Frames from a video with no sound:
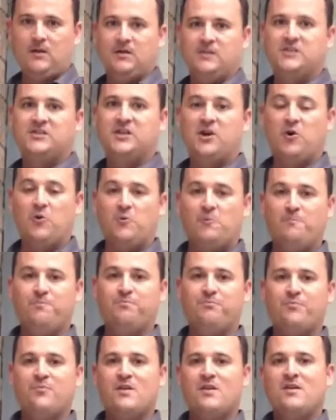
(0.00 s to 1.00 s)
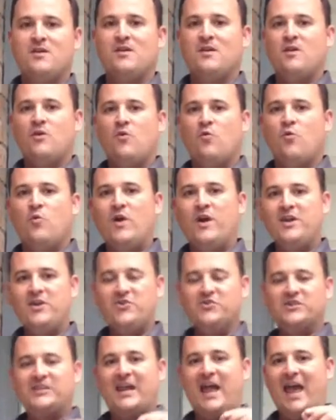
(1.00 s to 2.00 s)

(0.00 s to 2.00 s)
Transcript: So, we use an